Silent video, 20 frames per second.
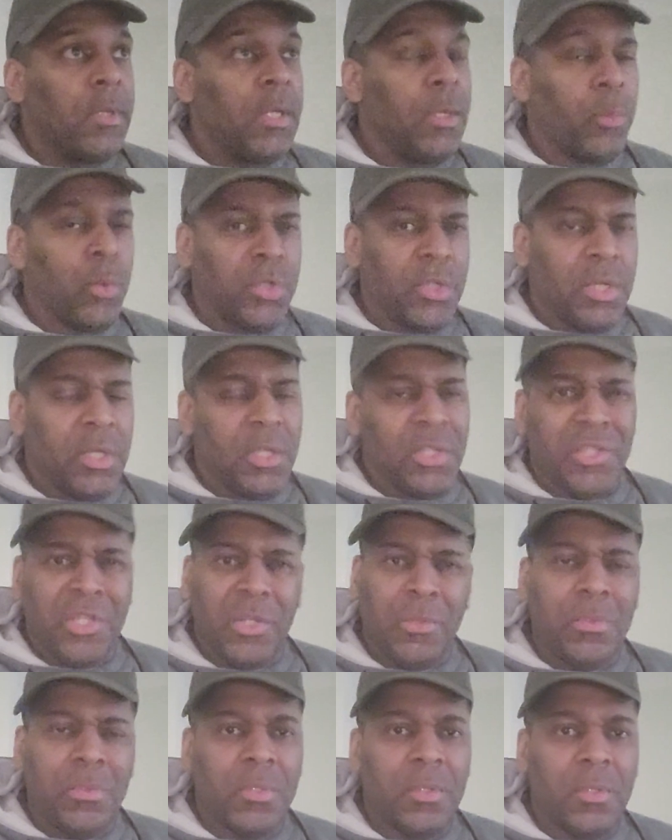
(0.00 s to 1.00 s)
it was an
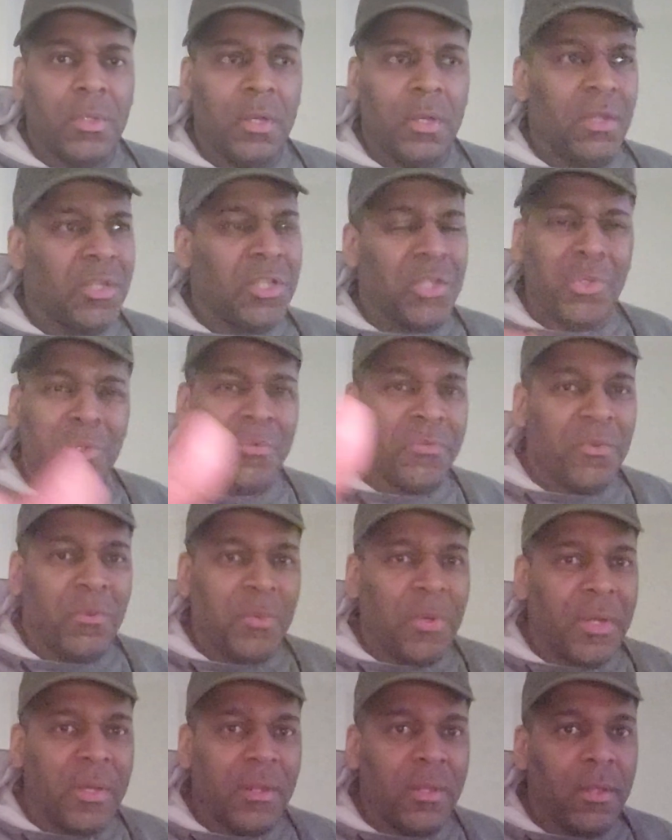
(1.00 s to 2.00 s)
excuse. An excuse for
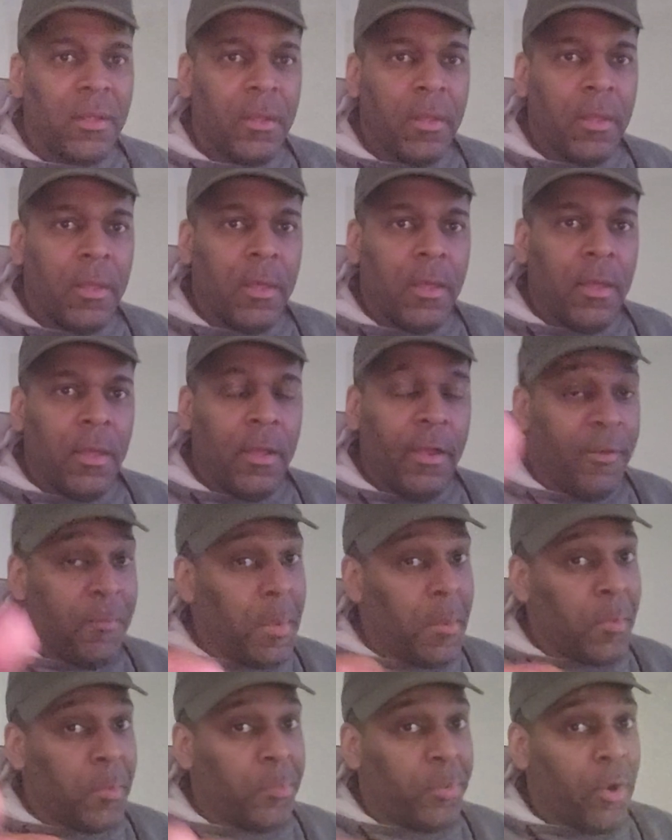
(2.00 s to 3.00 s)
what? I
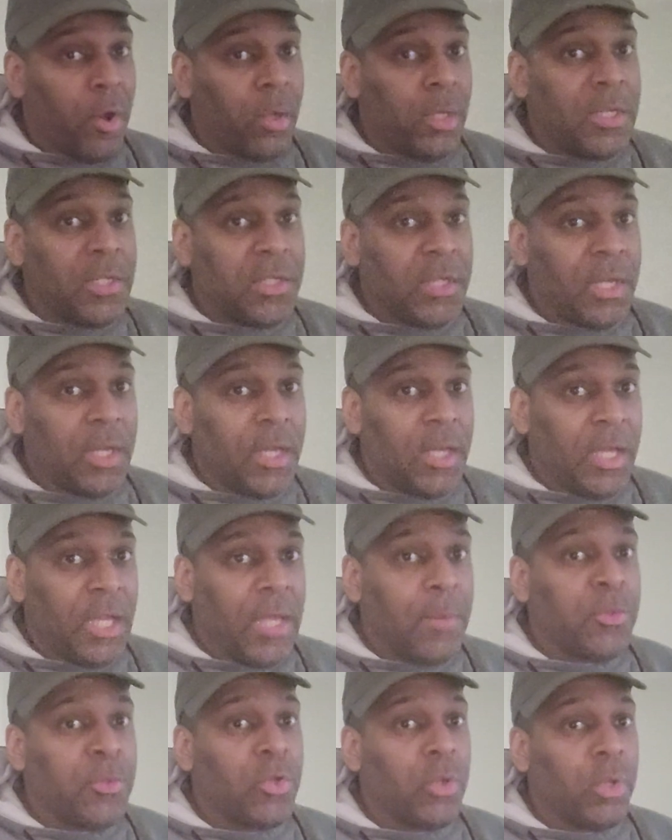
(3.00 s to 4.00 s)
remember Paulie said
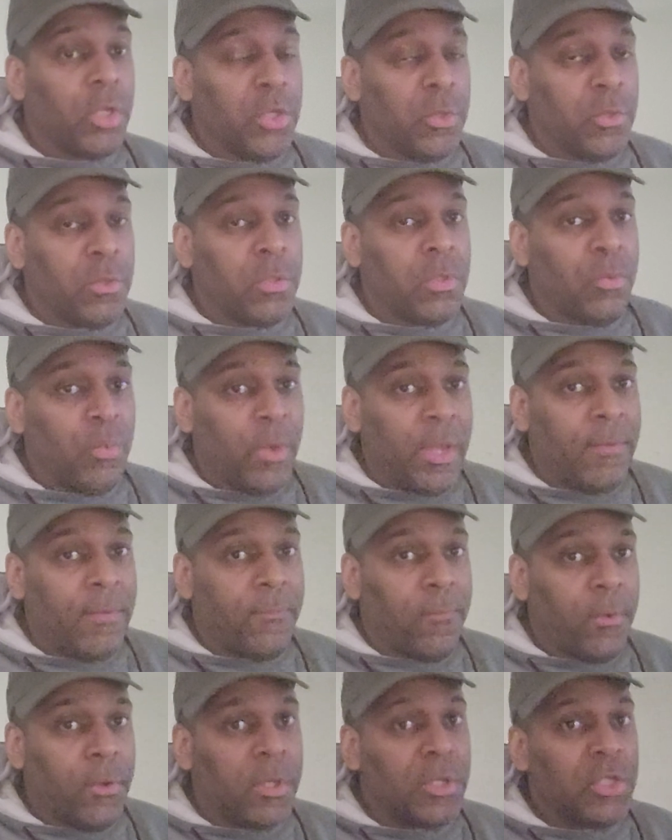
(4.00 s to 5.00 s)
he was going to use the
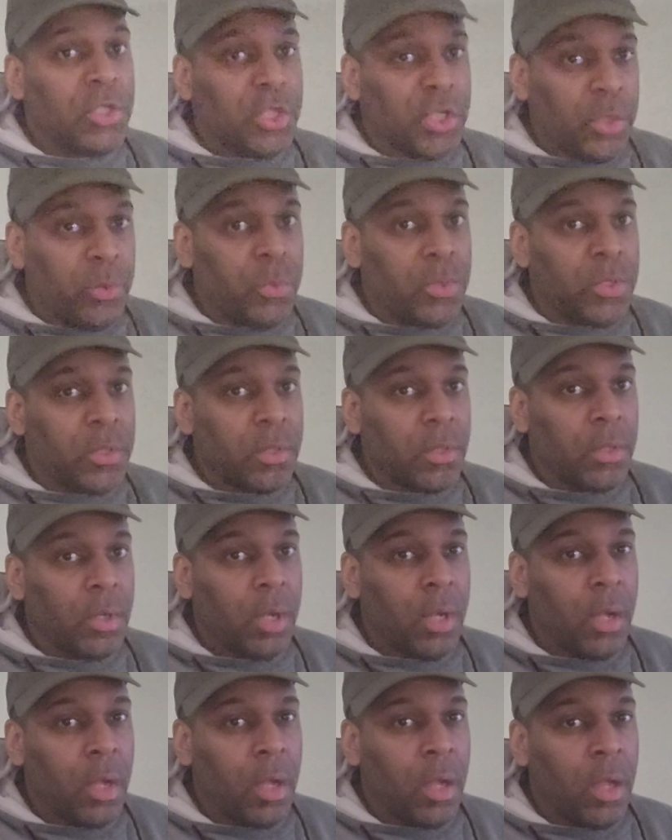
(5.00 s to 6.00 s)
weight for an excuse
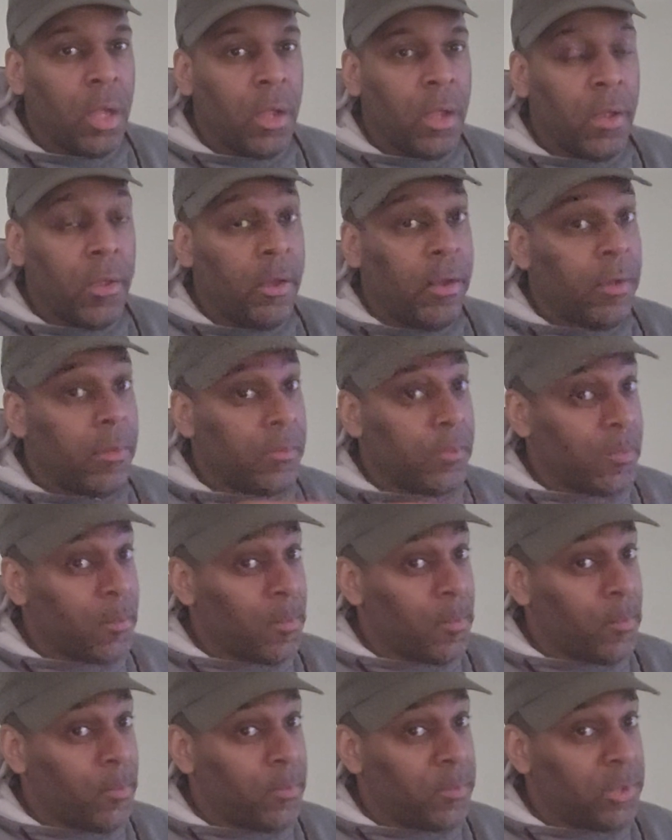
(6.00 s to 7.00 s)

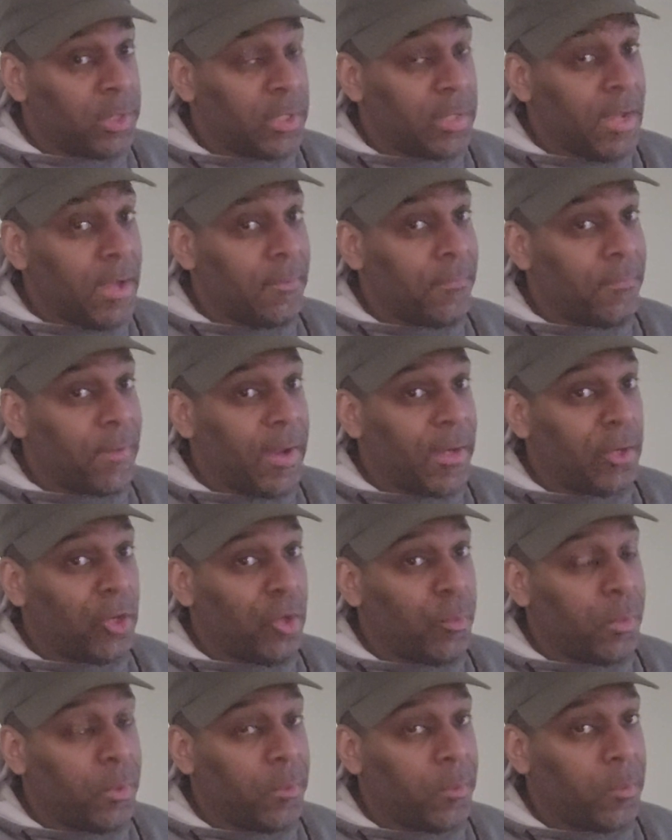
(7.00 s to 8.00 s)
to not fight
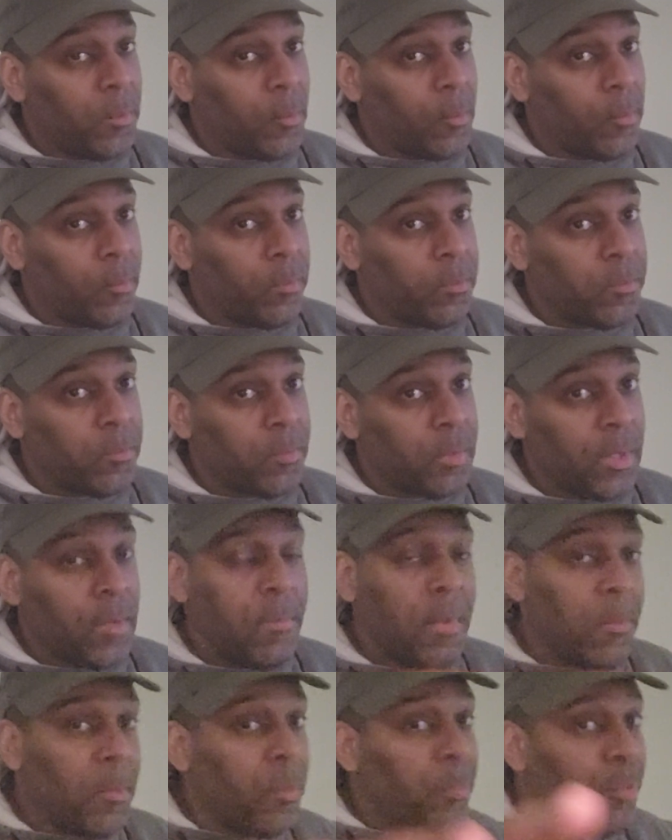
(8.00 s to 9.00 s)
Loma.
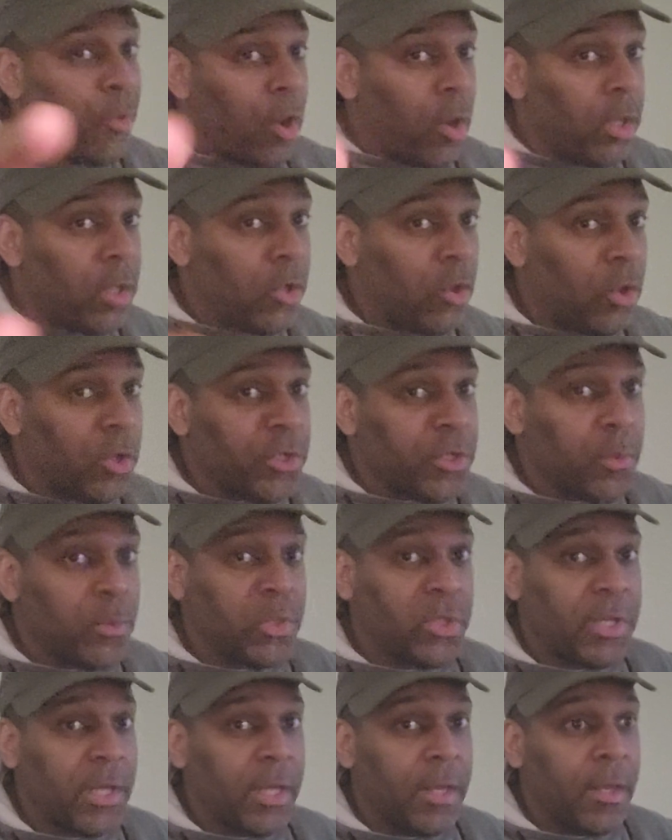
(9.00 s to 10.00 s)
Remember Paulie also
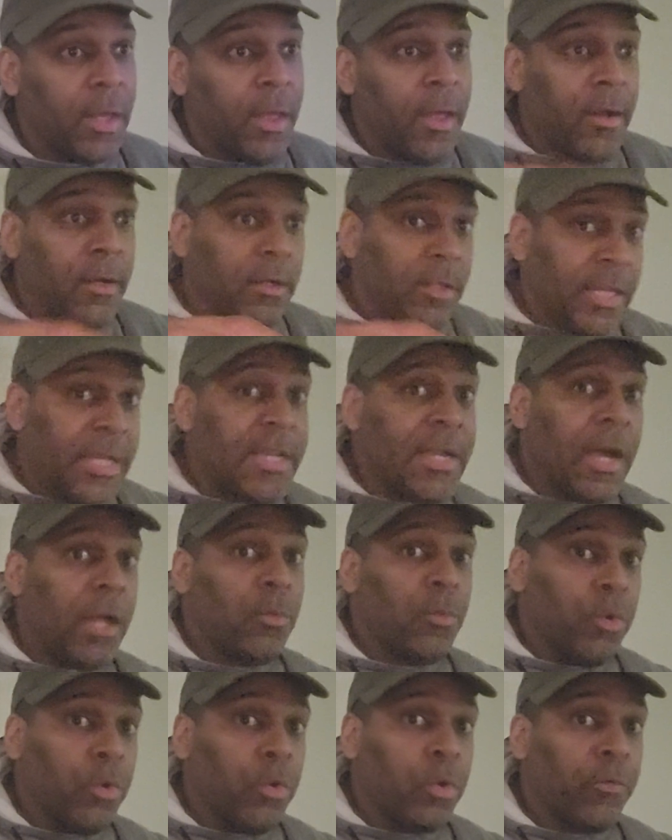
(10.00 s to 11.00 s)
said he
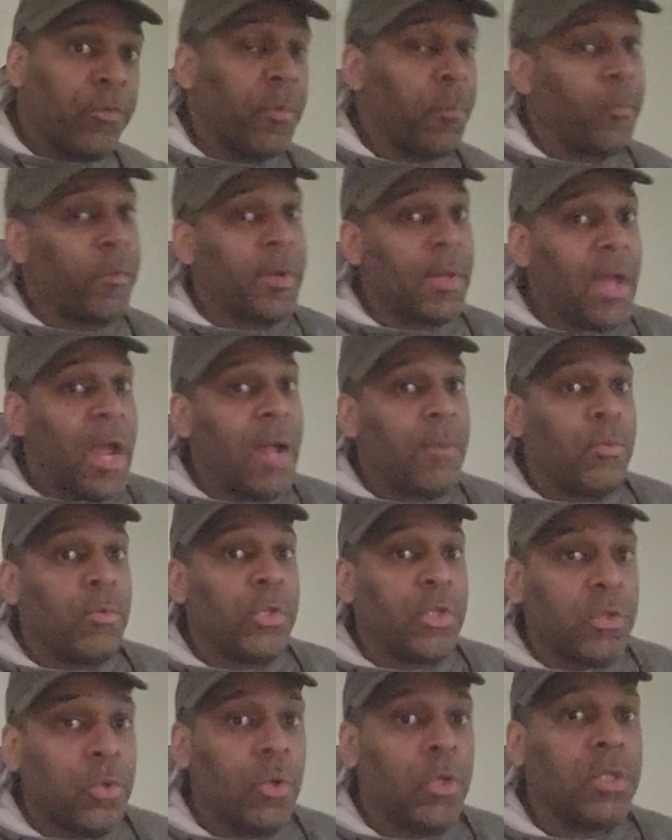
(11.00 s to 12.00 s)
got word from a
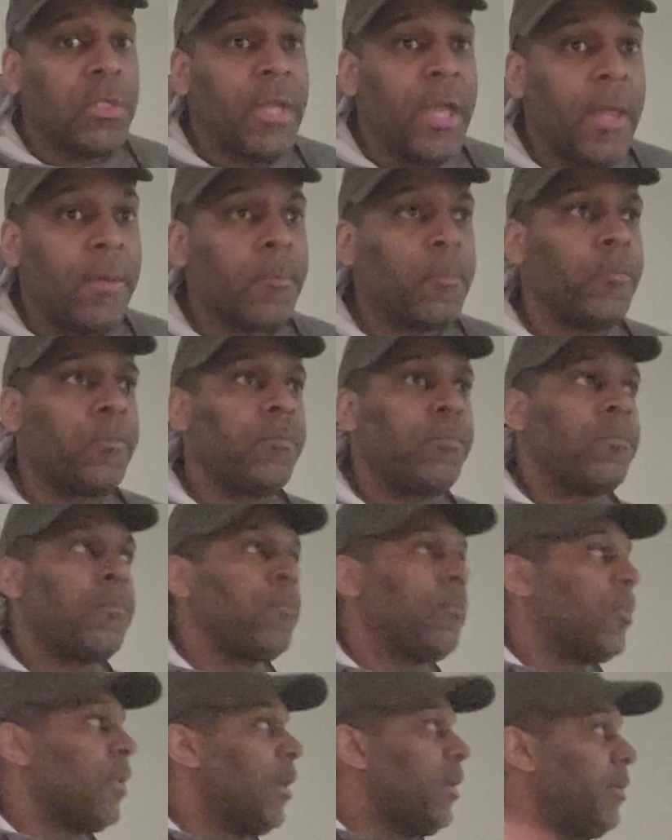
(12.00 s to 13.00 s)
reliable source that
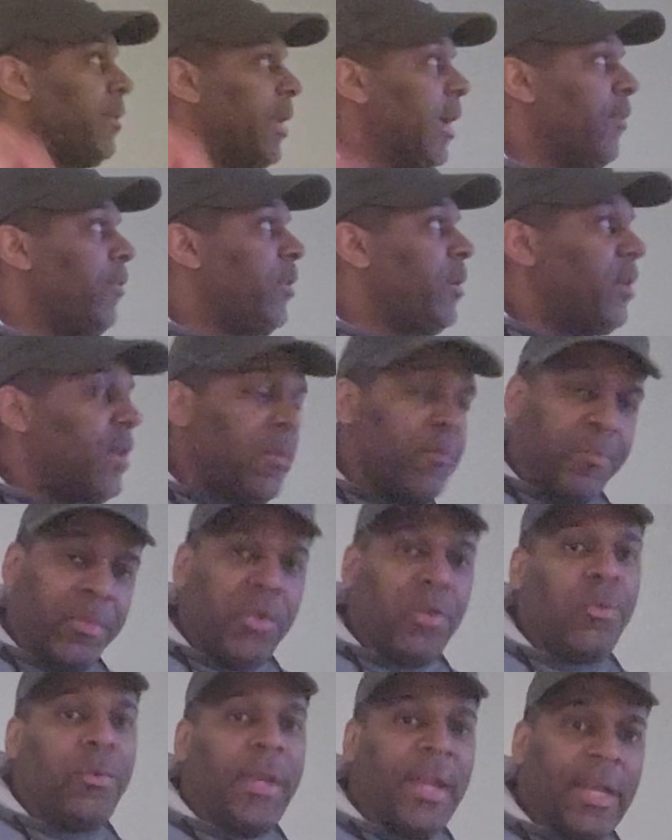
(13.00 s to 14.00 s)
Devin and
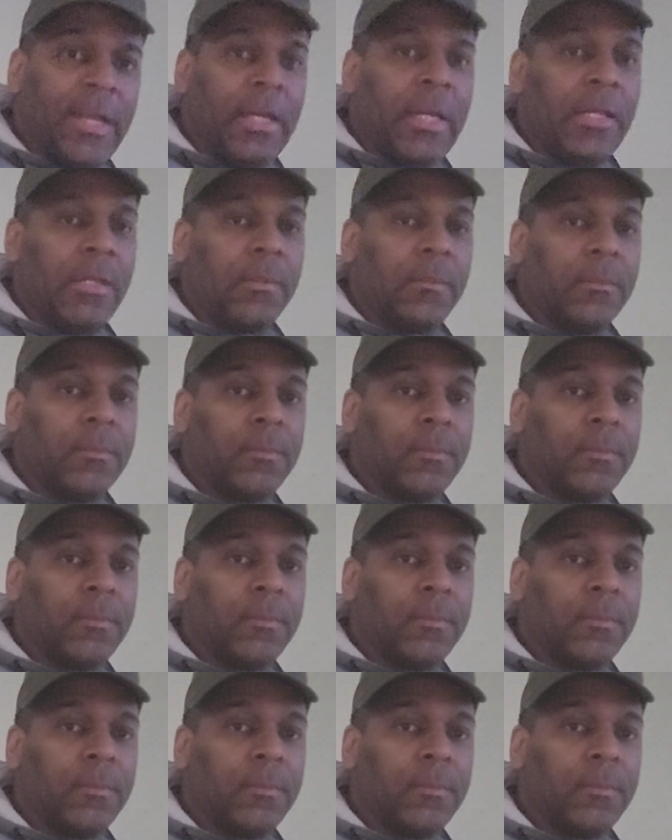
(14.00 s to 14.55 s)
Bill Haney